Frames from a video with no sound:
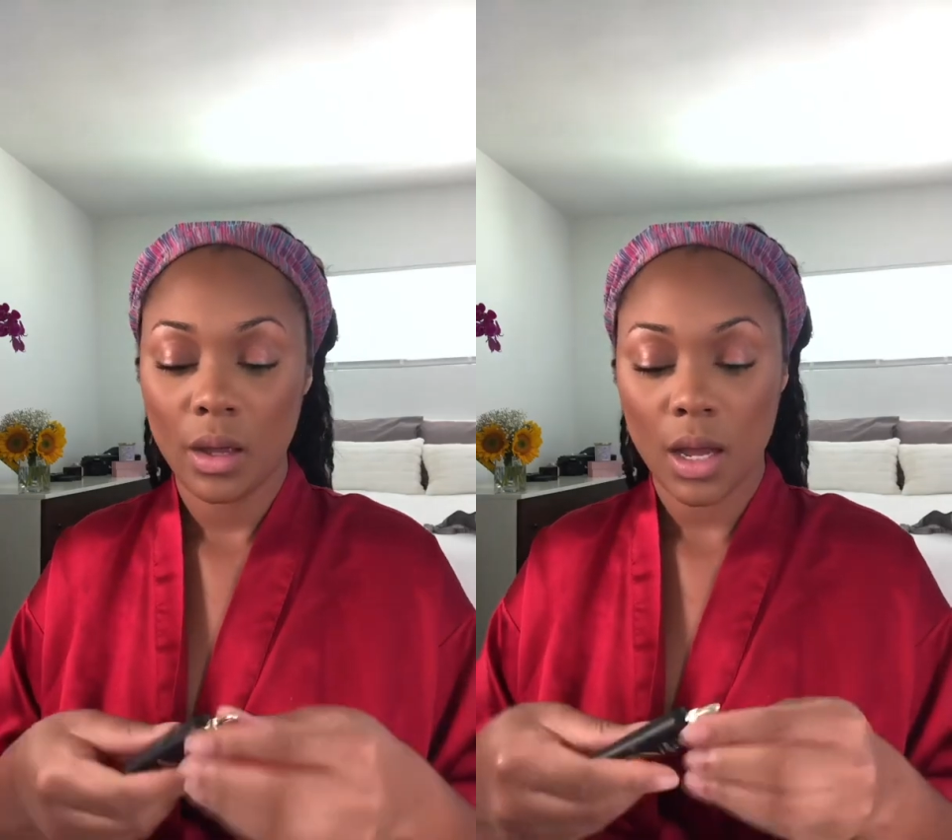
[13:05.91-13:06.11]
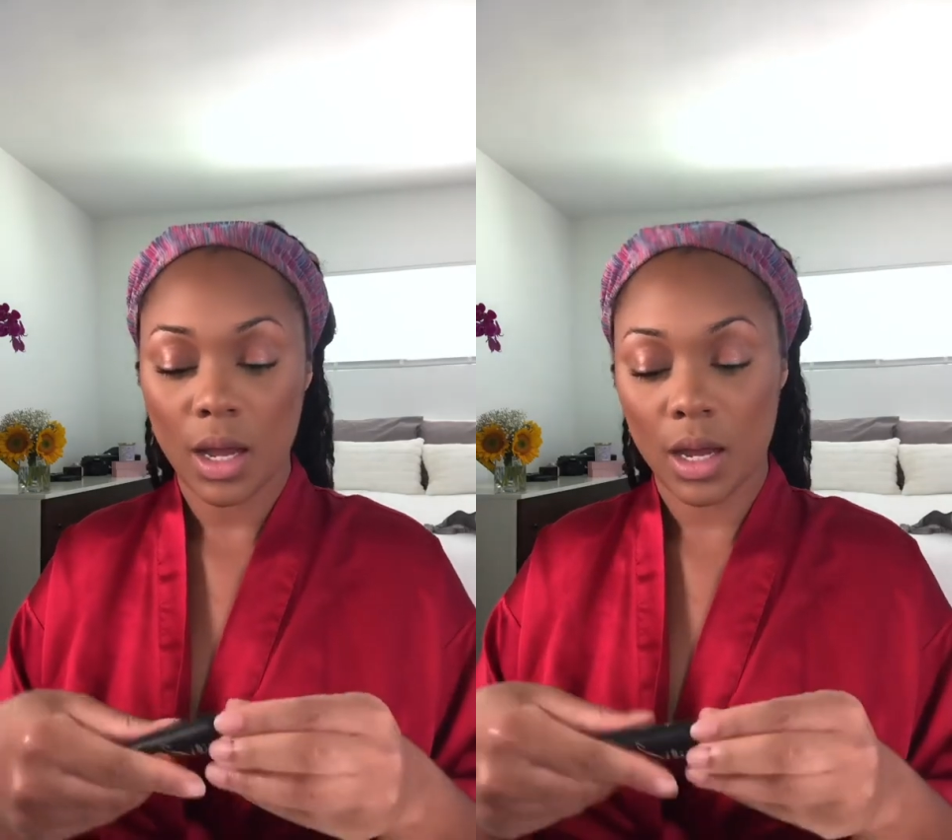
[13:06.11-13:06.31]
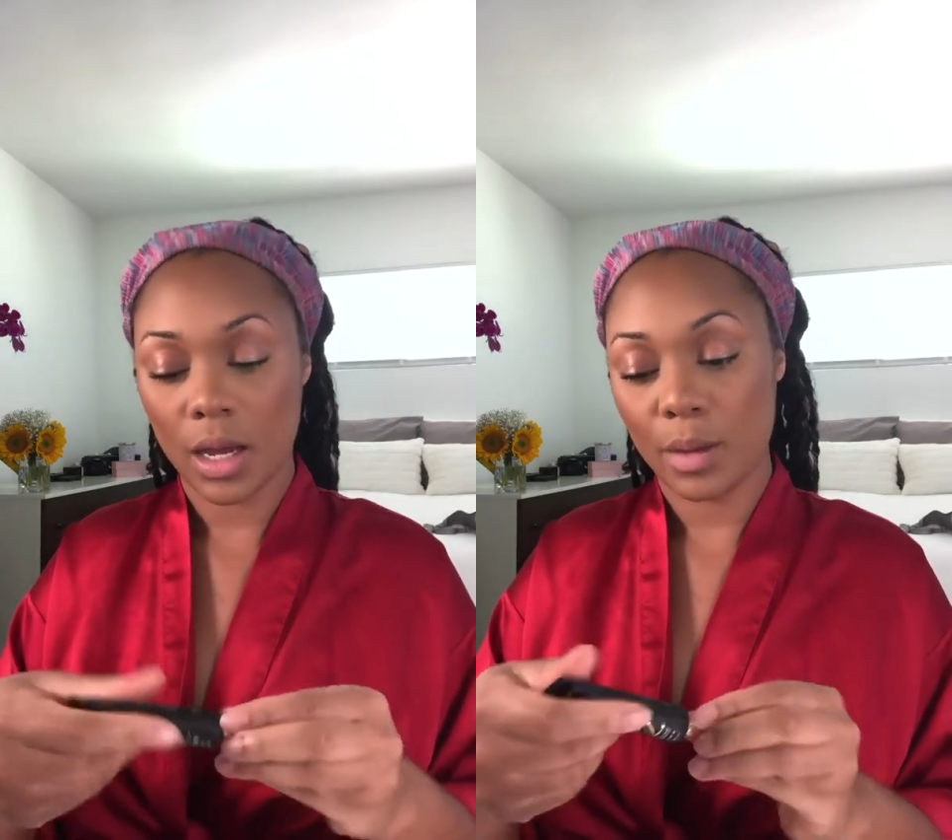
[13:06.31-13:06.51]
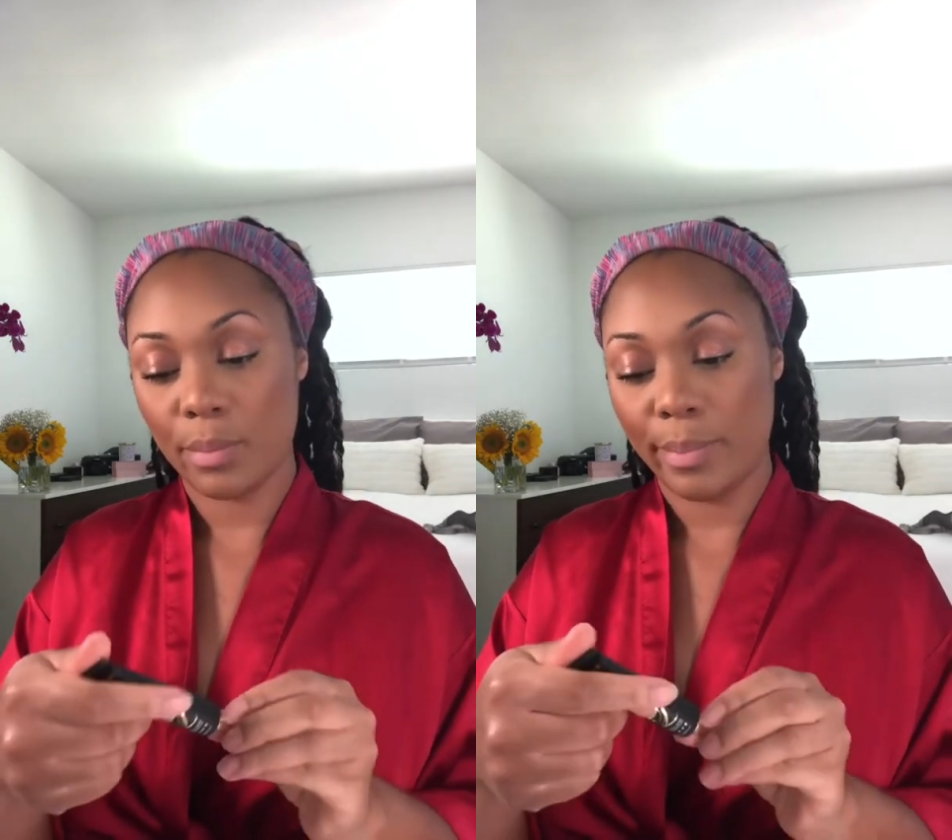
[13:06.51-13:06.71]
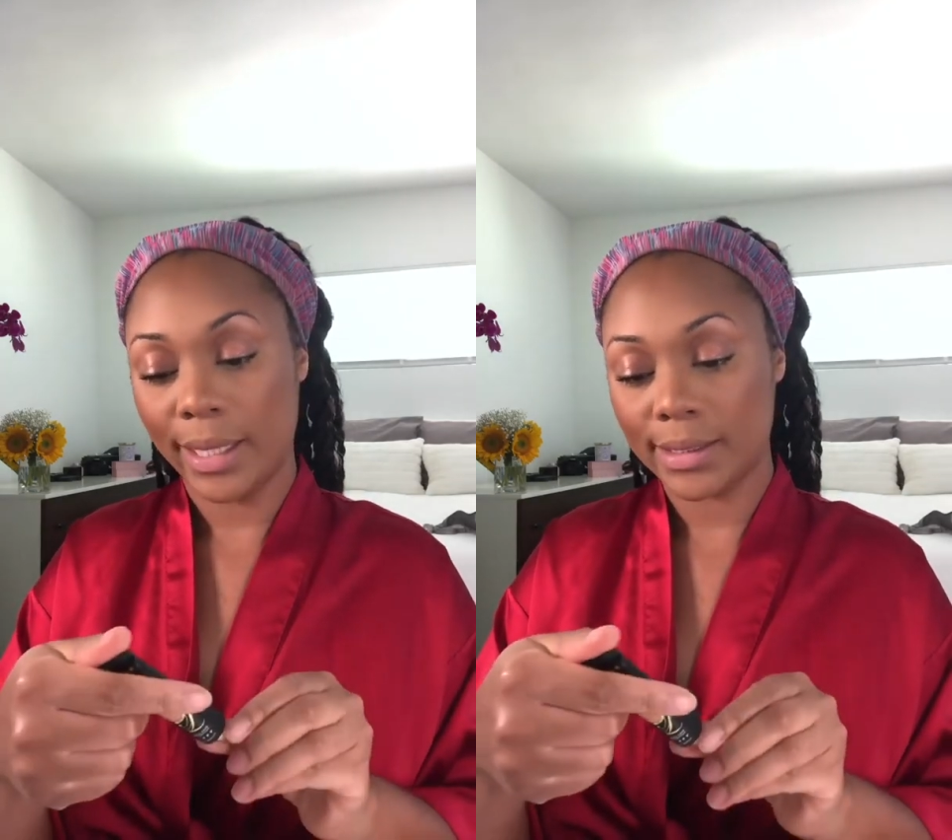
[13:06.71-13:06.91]
Of
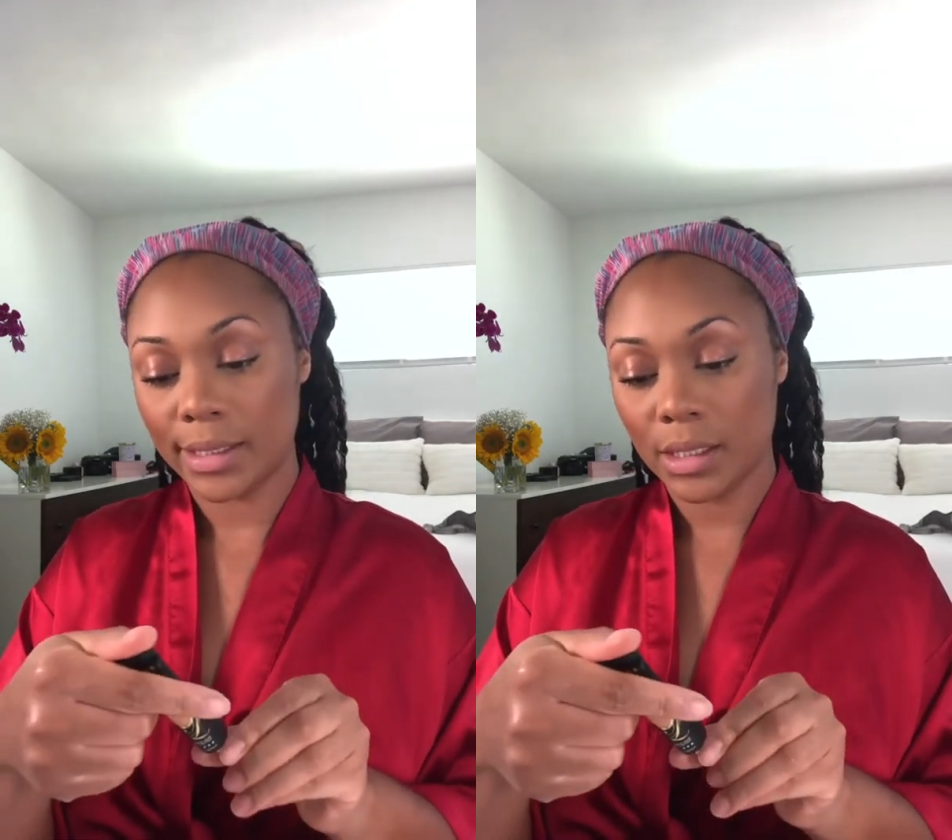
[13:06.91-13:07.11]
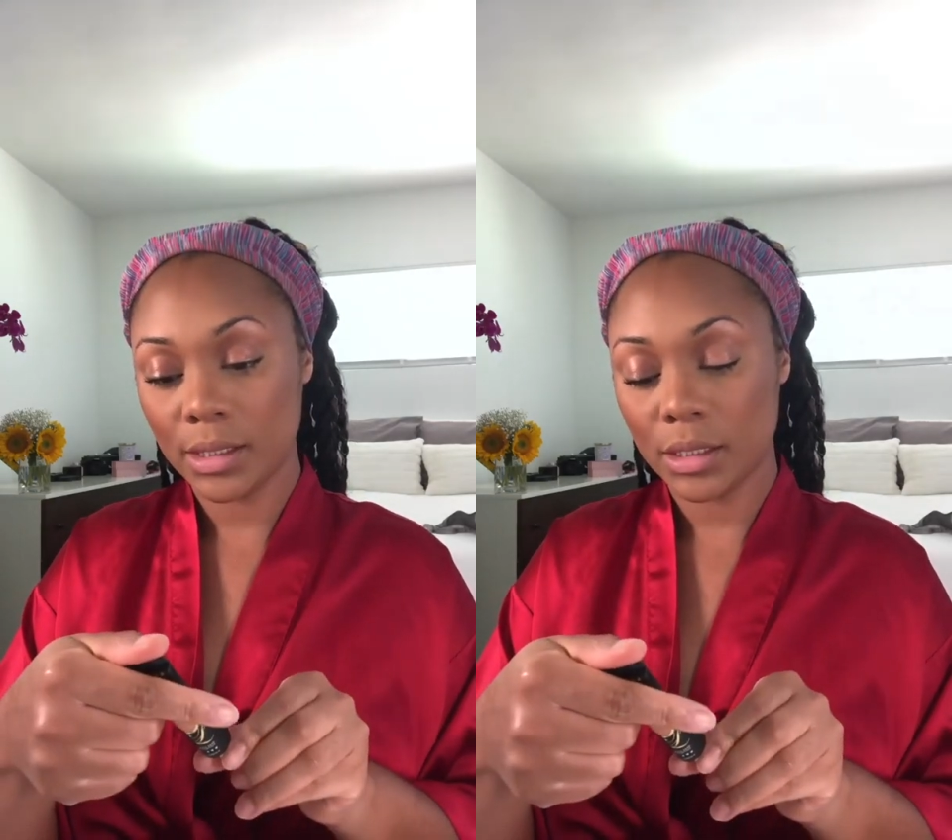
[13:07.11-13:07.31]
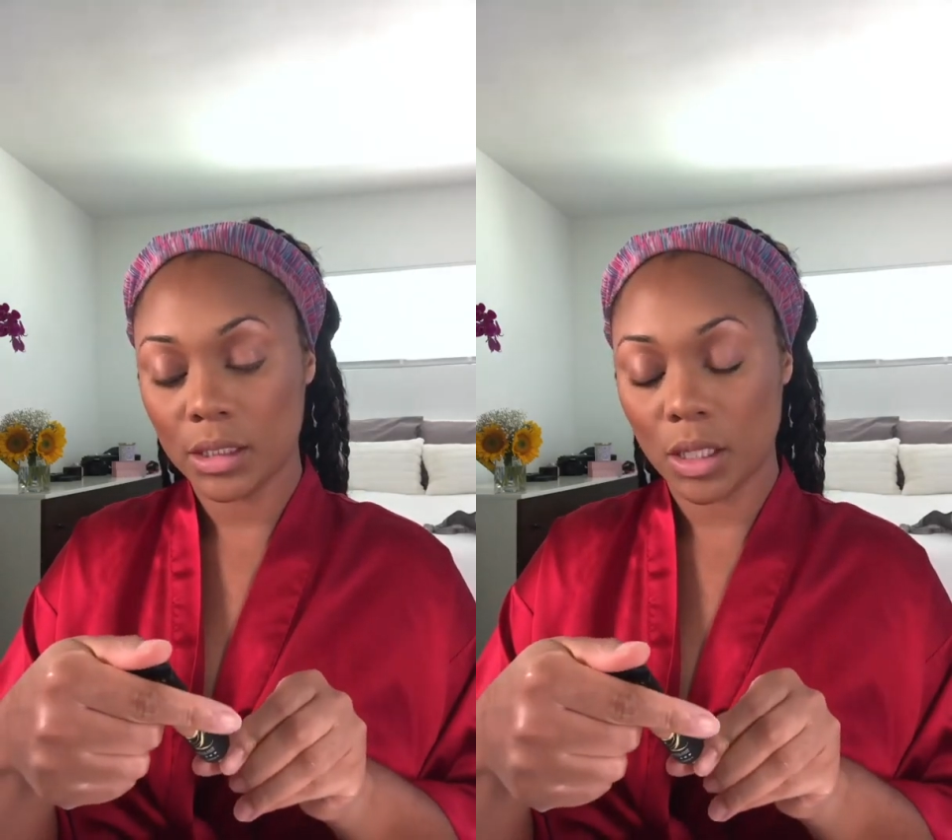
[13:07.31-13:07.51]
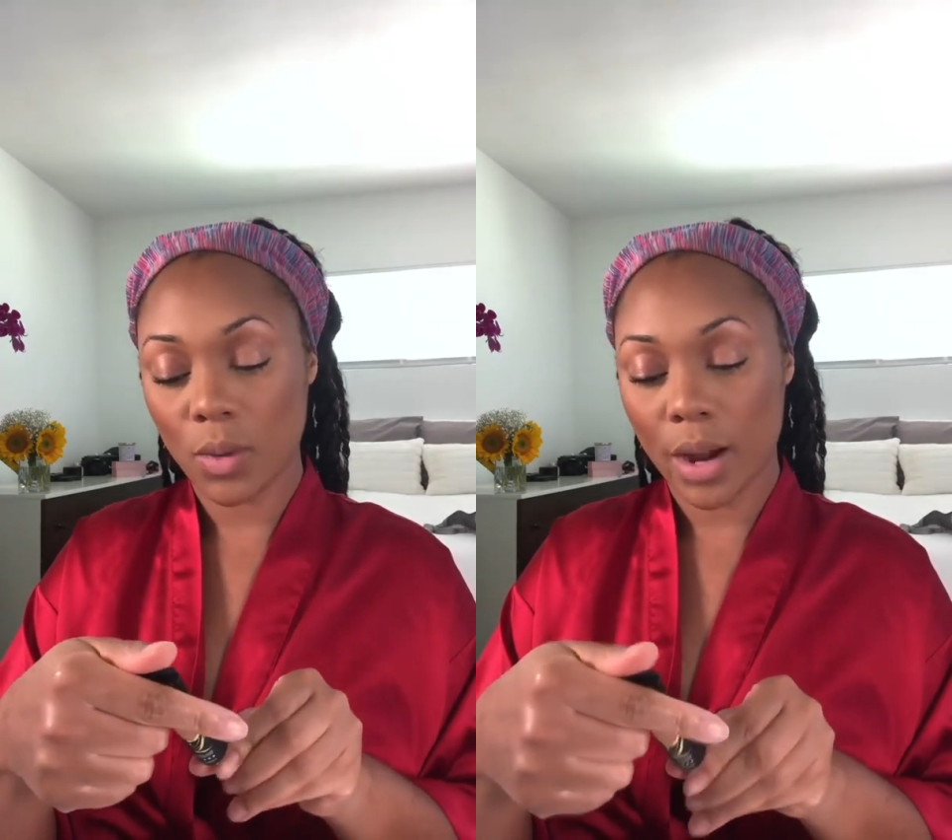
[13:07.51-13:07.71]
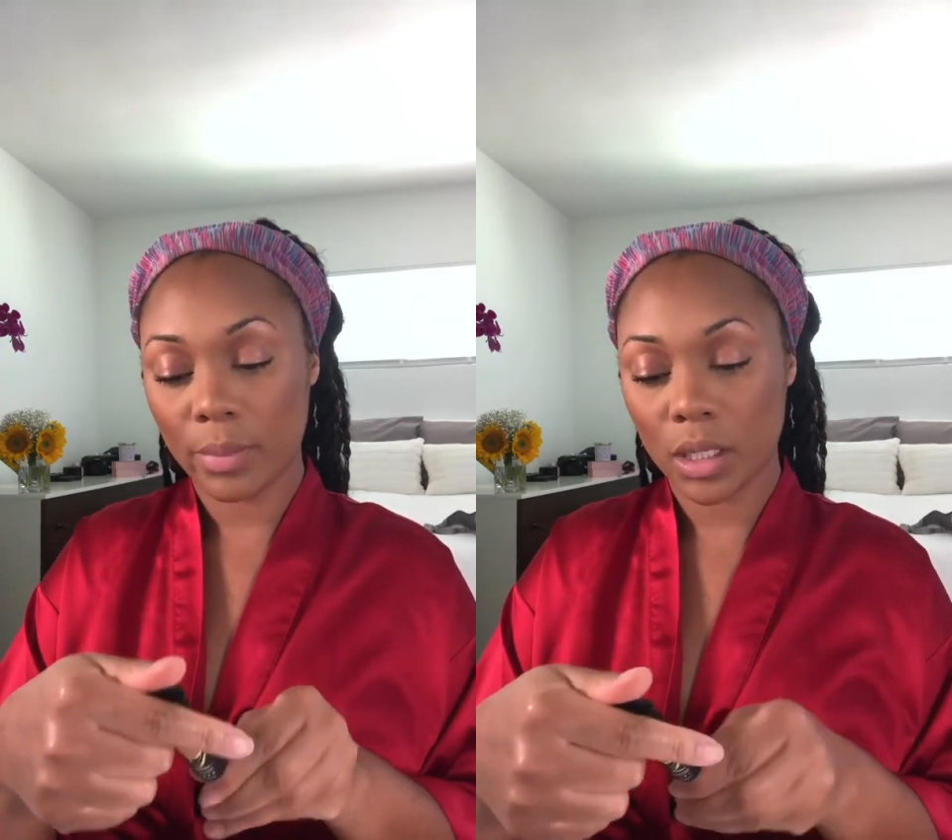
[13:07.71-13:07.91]
these, so